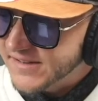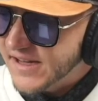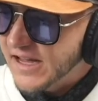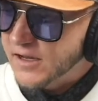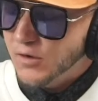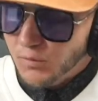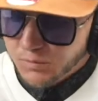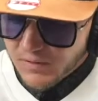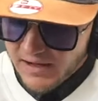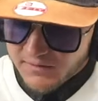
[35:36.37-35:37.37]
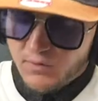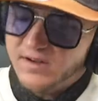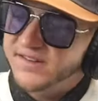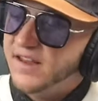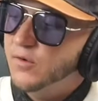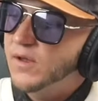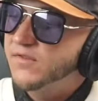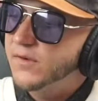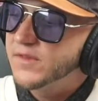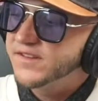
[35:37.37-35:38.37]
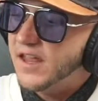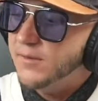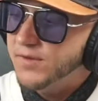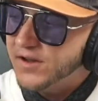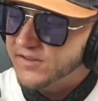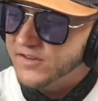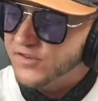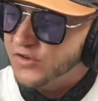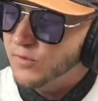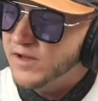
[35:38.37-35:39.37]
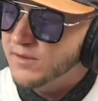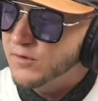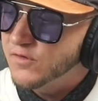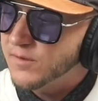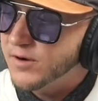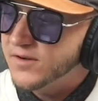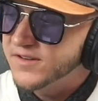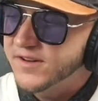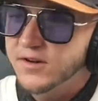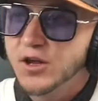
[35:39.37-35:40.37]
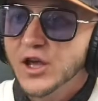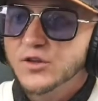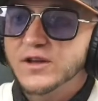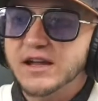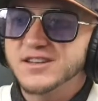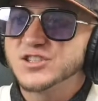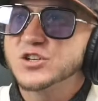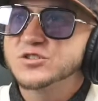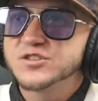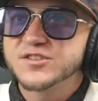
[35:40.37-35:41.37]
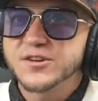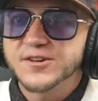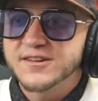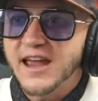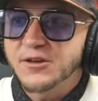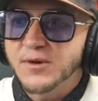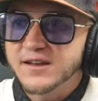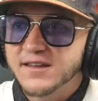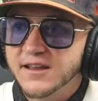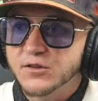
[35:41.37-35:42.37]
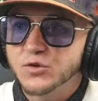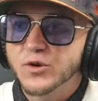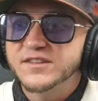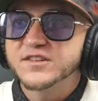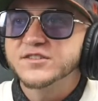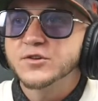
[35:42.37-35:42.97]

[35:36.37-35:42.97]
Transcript: I said, everyone stay away from this game because there's so many moving parts here. You got the Chargers starting Tyrod Taylor, who hasn't